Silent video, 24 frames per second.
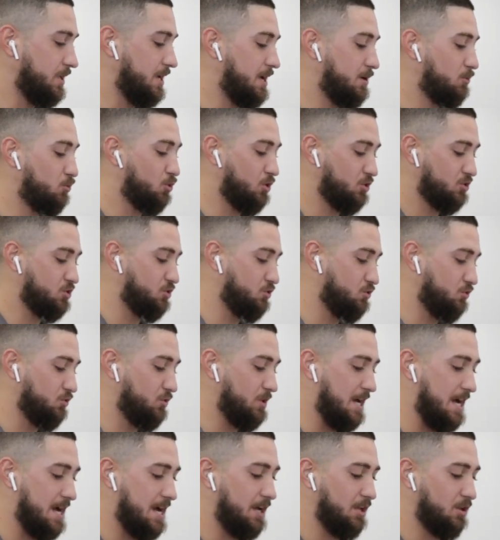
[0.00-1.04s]
or you're doing a
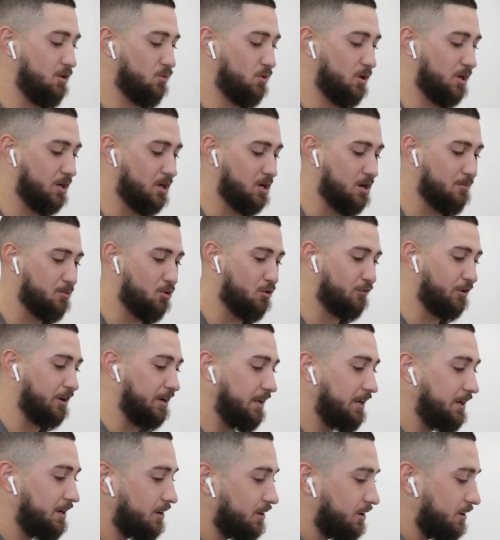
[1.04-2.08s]
project on the weekend for
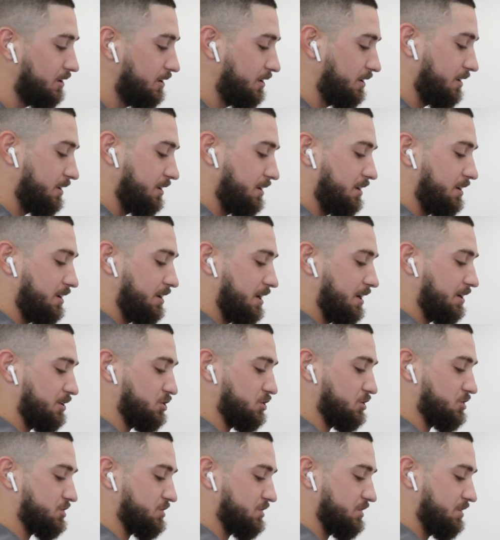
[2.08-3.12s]
a client, you have
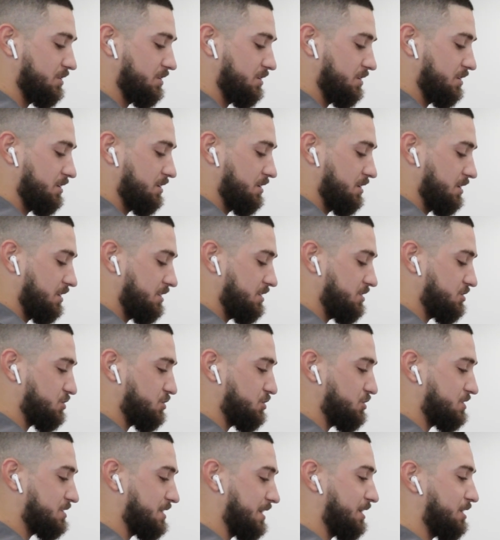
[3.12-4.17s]
someone to talk to and
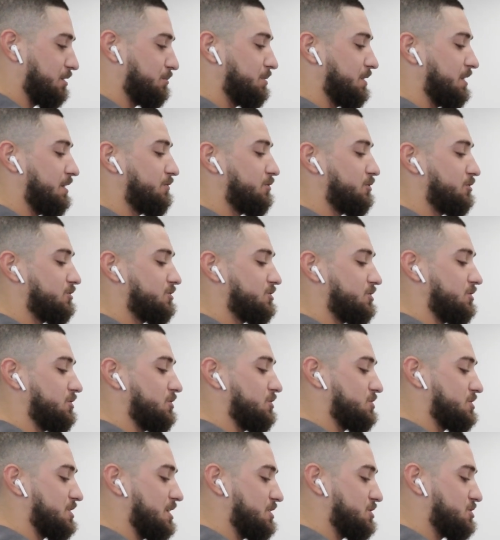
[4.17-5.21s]
you also get
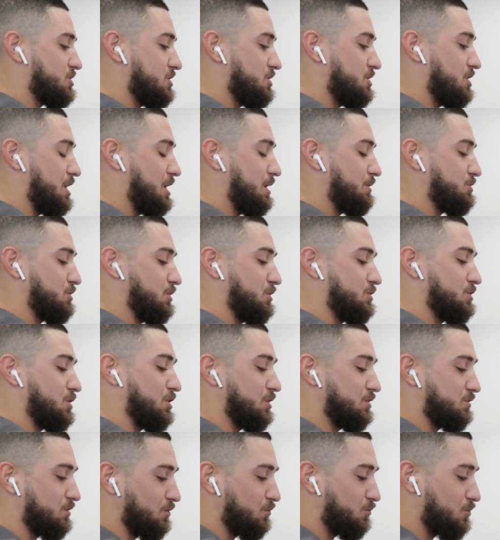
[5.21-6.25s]
dedicated guidance
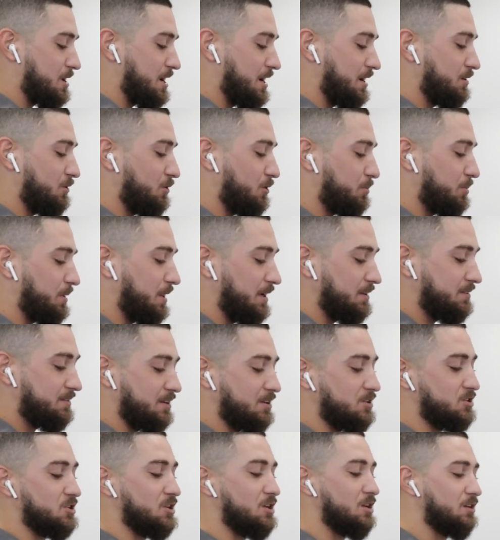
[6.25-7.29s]
on learning your
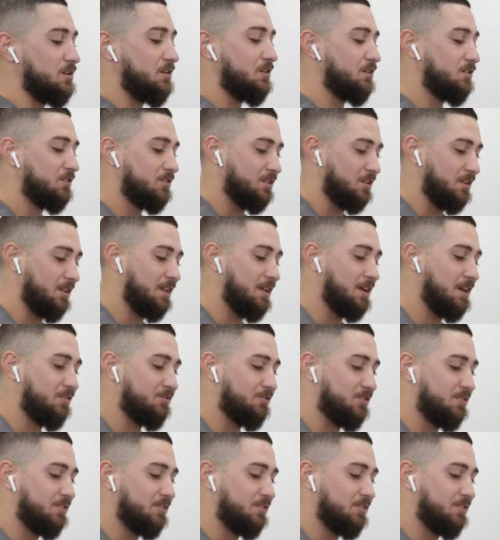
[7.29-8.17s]
machine through the live training.